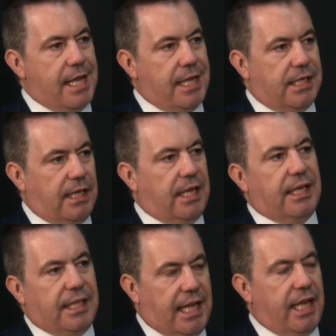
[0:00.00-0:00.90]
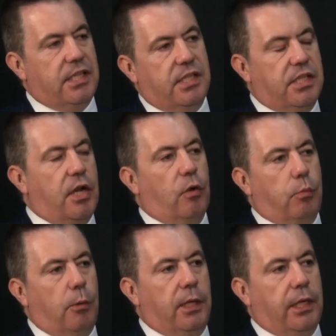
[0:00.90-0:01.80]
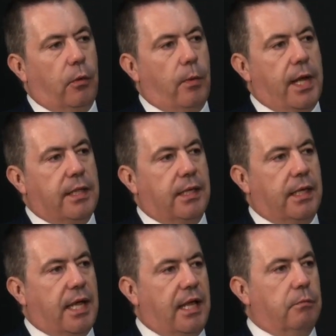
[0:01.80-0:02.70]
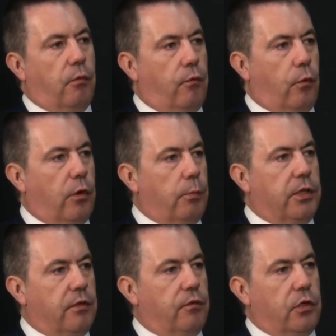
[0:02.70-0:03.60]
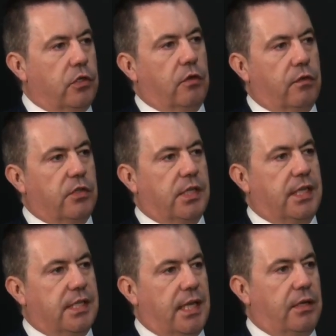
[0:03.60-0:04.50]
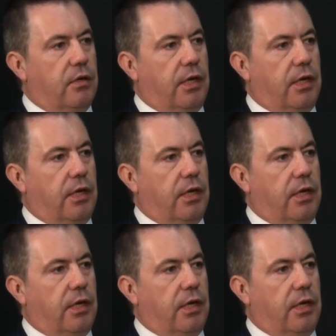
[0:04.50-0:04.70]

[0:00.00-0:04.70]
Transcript: is that it engaged the general public in a way that it hadn't before about the future of their city centre.